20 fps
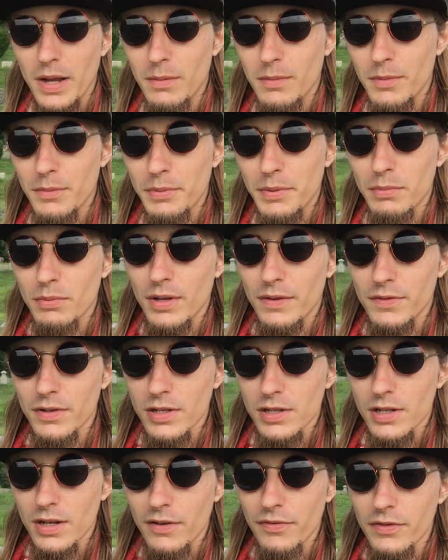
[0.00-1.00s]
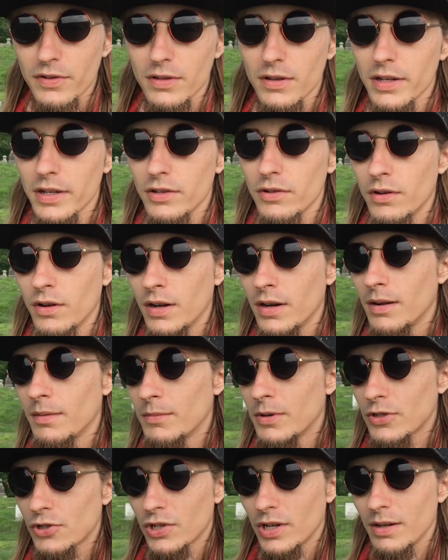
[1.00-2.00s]
how many people have to suffer? Like, you know, I'm
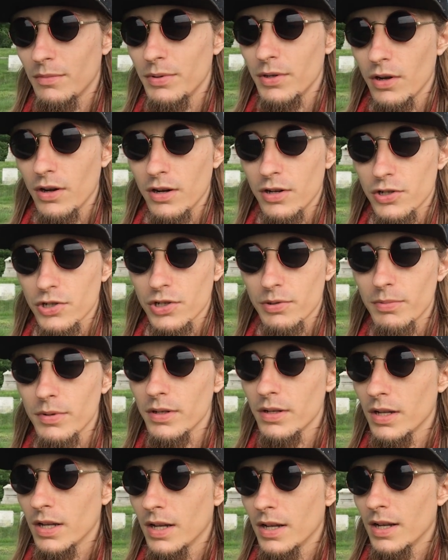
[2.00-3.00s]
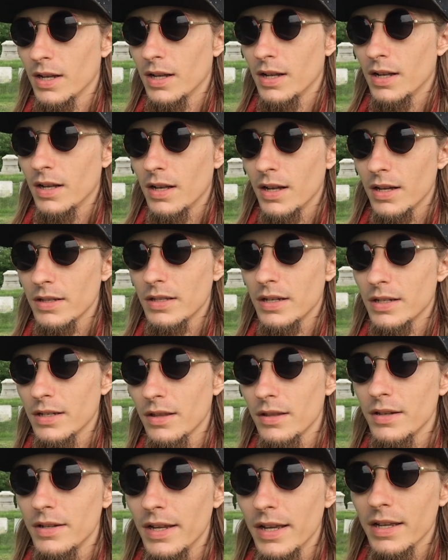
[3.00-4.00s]
not trying to be harsh, but at the end
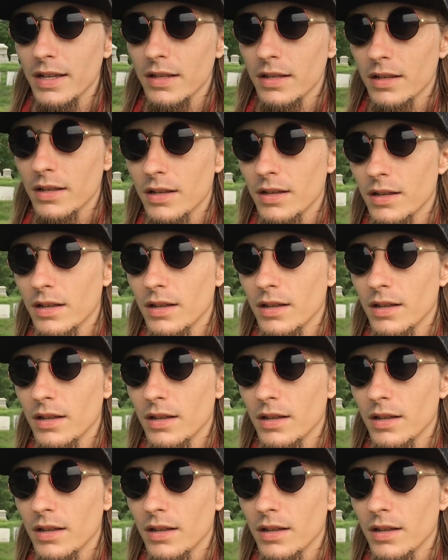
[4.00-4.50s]
of the day,